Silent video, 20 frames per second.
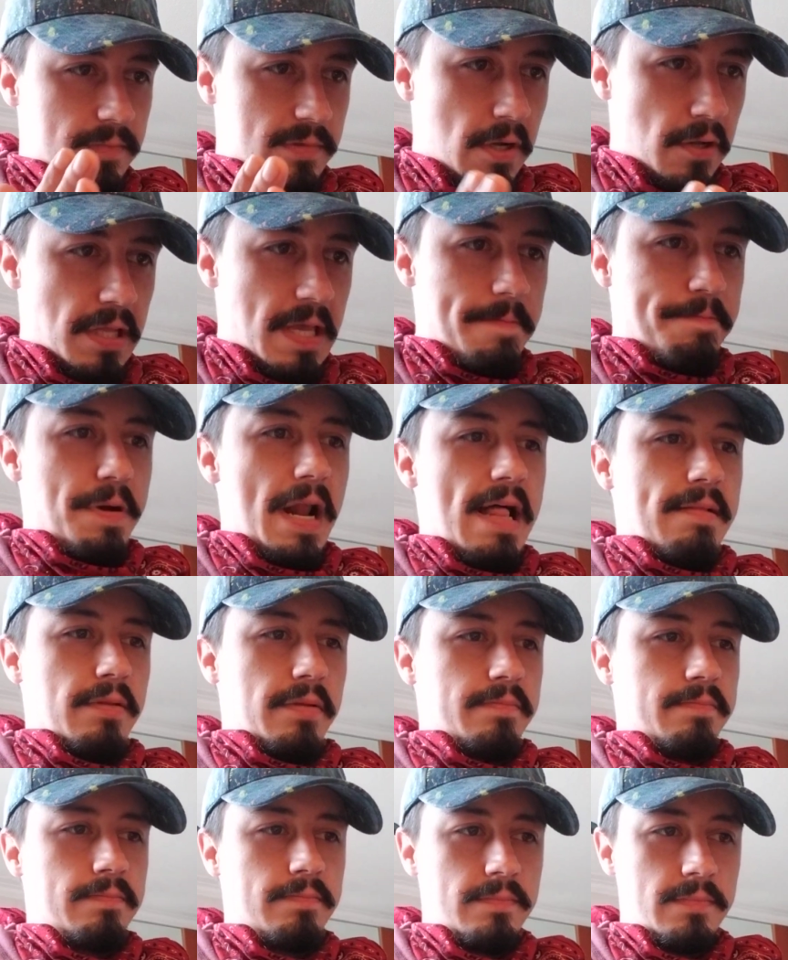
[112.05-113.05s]
Only
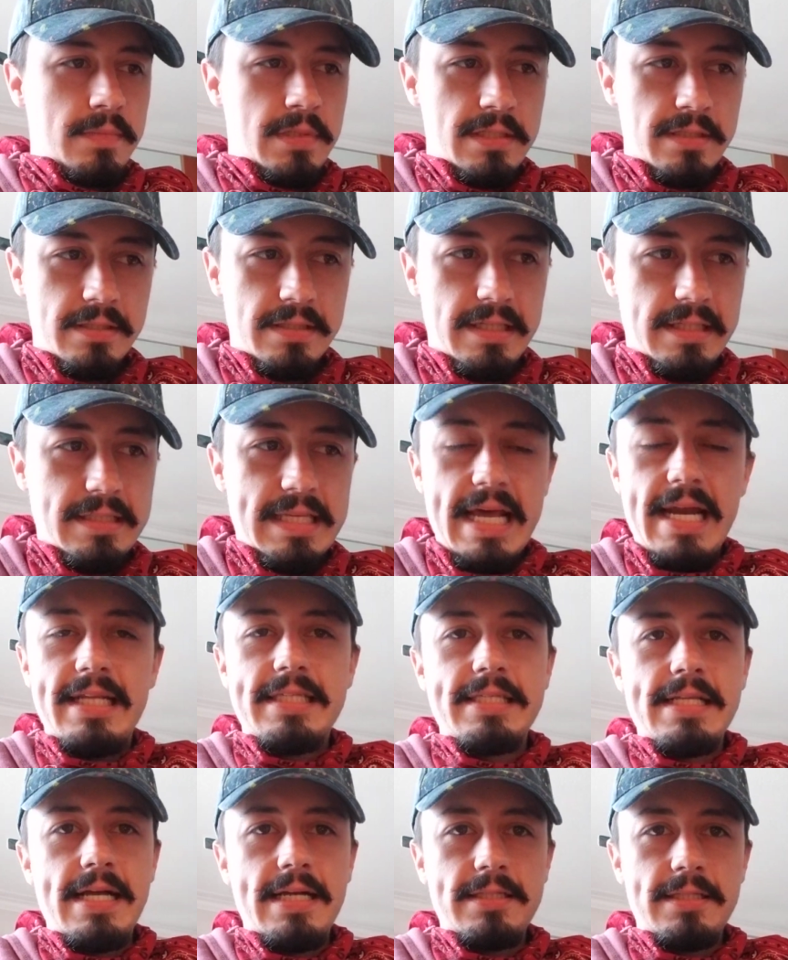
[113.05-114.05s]
problem is that
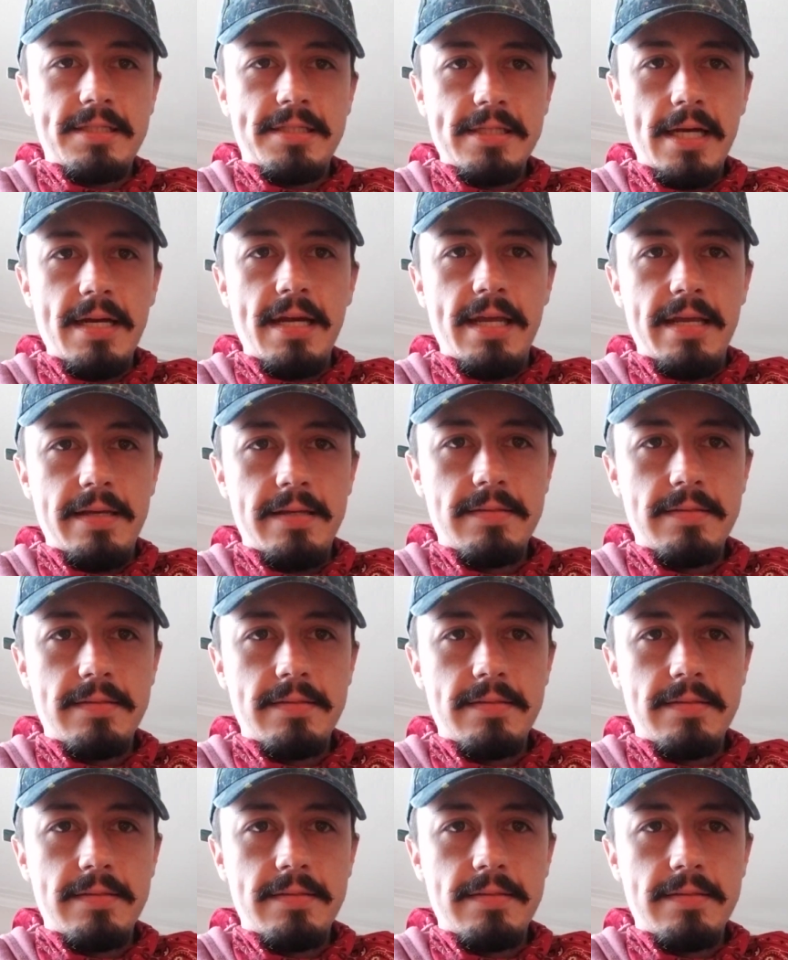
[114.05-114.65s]
it's not sunny.